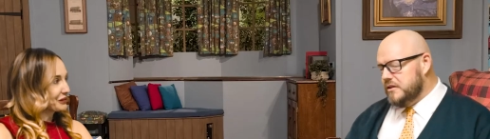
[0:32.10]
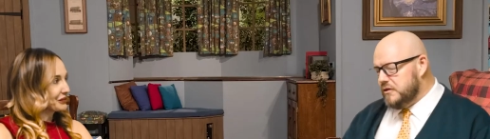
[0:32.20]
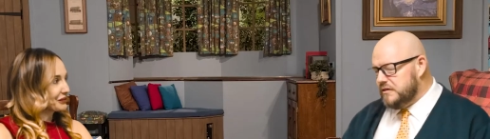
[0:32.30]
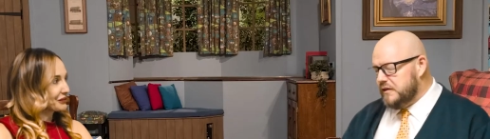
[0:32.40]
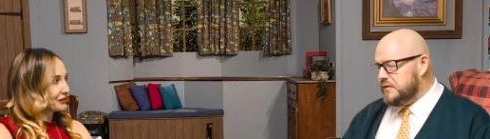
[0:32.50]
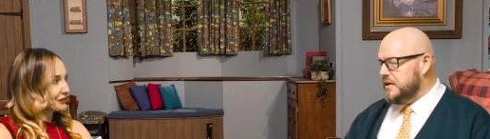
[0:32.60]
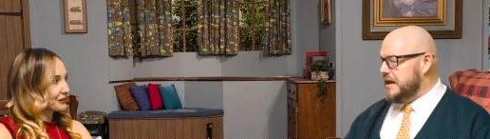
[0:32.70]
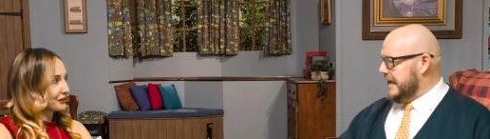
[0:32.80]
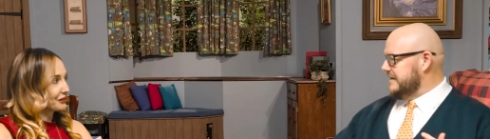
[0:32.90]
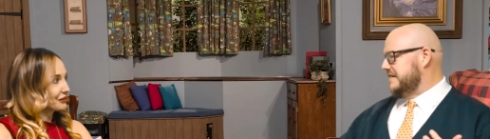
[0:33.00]
Speaker 1: it a little
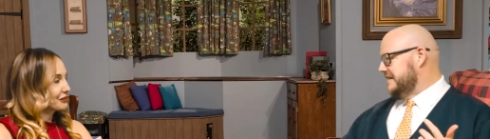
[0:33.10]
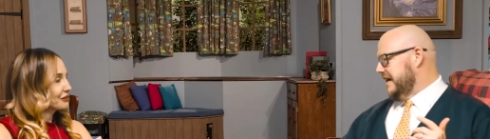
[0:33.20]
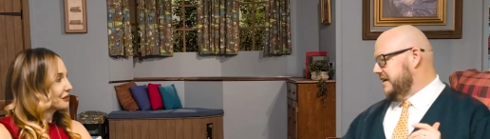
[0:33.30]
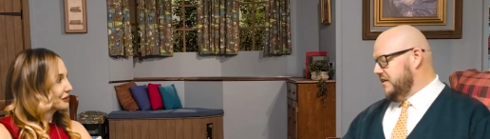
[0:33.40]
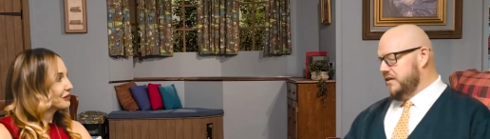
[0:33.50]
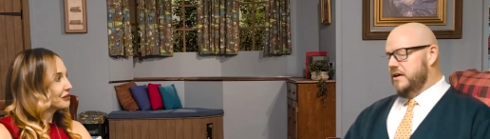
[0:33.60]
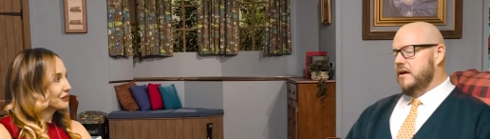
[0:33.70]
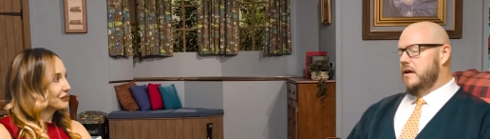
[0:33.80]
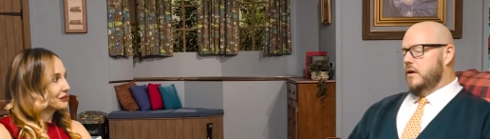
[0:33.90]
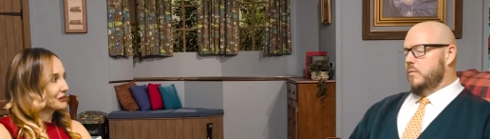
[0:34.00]
different. As I said
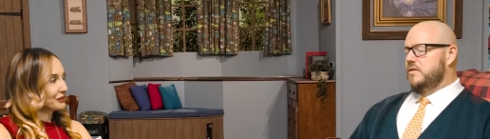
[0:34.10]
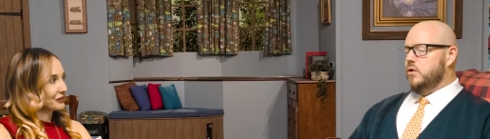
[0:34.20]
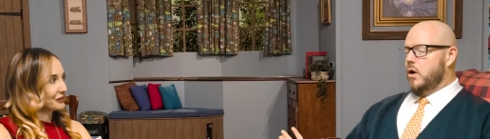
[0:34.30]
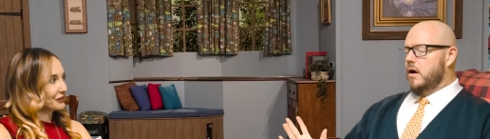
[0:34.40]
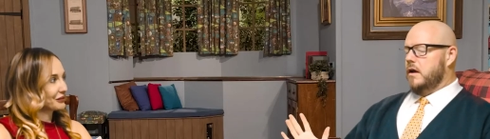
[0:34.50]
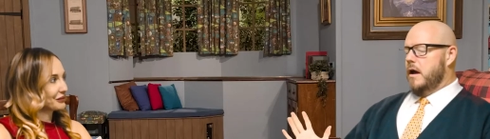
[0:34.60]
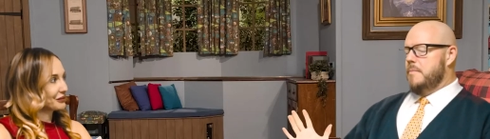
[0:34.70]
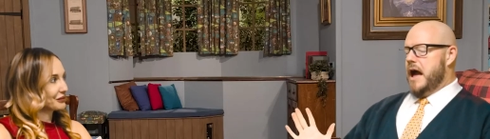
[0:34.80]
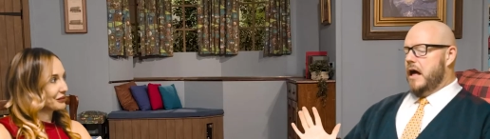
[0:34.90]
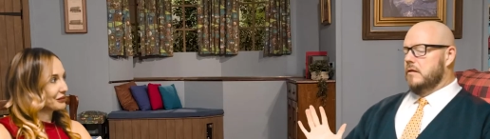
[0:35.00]
earlier, we talk
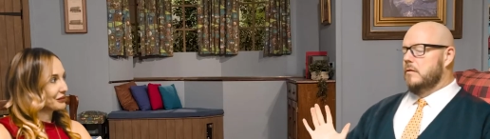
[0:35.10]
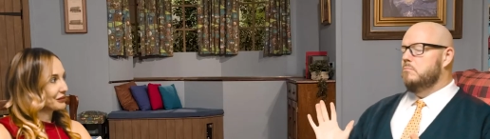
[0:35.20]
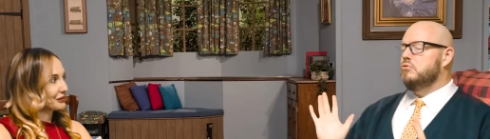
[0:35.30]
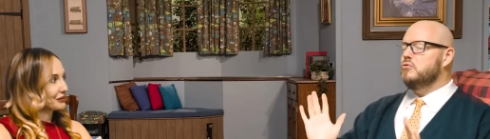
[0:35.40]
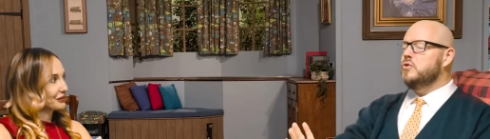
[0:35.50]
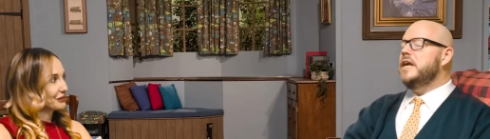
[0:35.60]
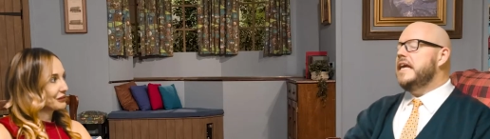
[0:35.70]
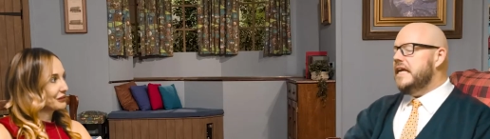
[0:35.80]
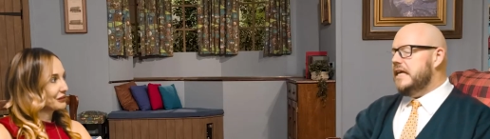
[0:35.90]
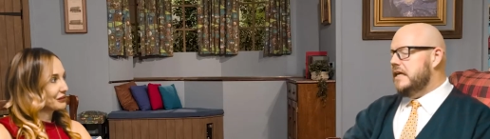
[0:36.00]
about
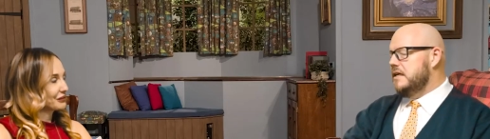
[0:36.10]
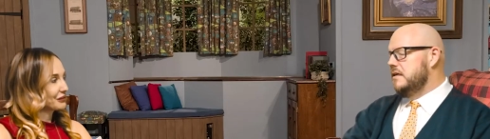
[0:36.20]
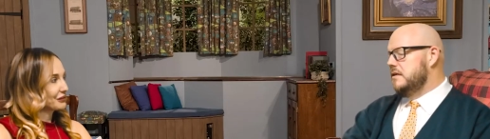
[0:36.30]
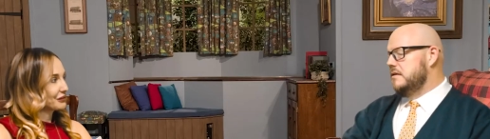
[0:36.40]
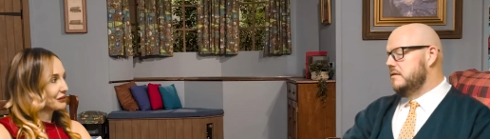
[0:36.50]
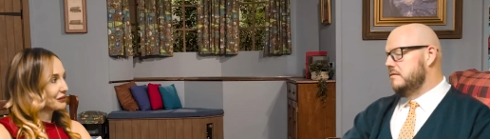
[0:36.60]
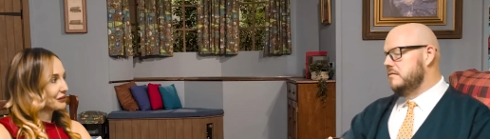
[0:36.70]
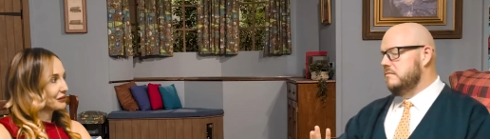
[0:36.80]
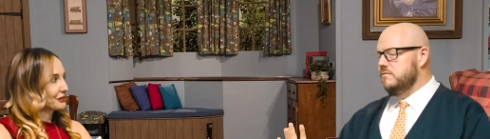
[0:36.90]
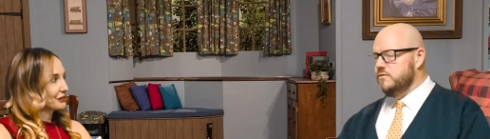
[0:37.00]
pre
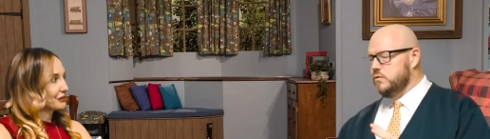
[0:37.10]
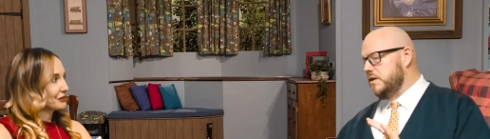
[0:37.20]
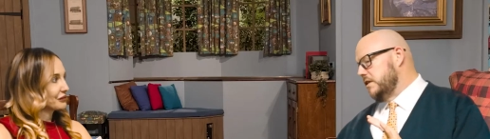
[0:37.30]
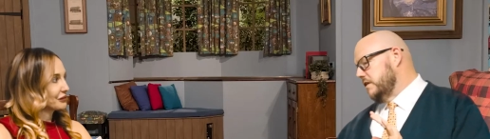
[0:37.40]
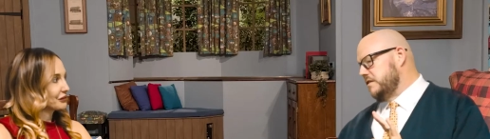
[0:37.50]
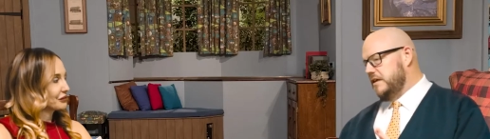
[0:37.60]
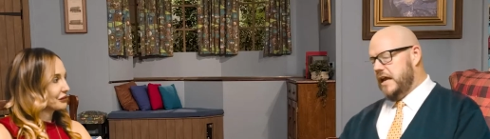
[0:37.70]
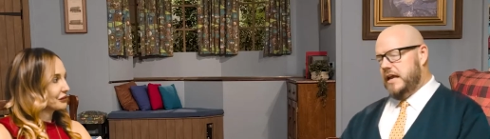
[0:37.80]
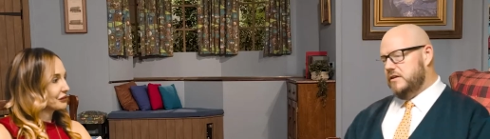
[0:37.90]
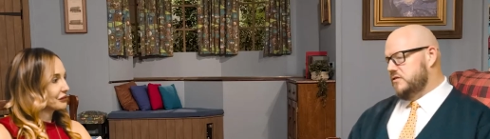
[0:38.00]
real
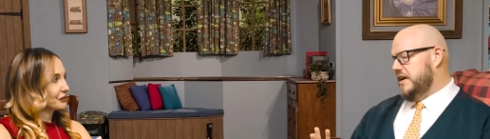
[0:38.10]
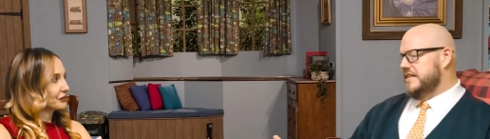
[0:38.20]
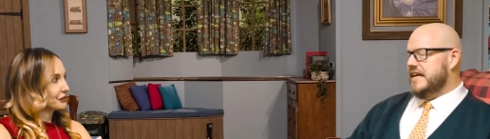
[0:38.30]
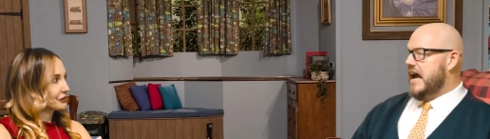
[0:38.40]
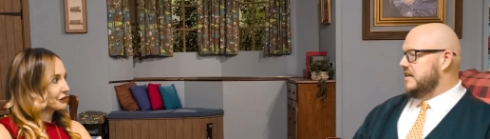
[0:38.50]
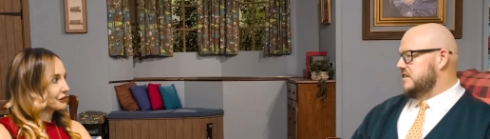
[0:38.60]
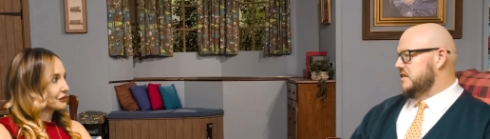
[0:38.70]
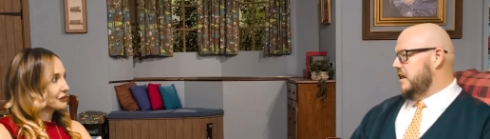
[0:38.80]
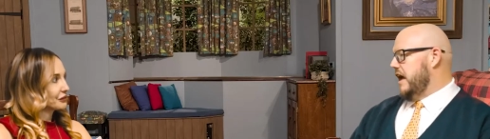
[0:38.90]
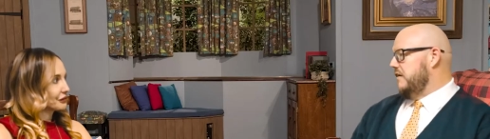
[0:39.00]
estate
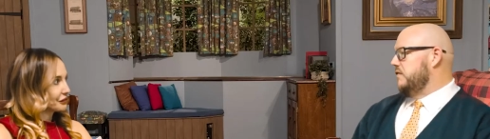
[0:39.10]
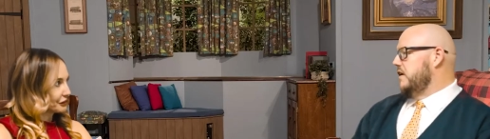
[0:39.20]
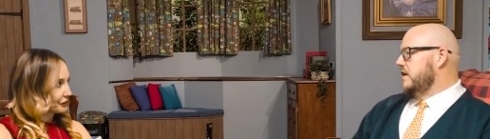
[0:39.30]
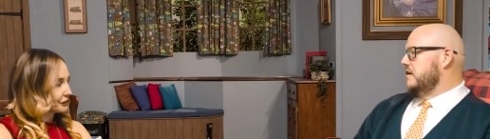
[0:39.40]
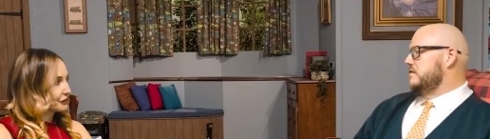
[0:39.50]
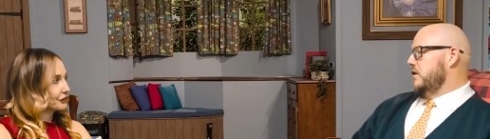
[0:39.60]
transaction life.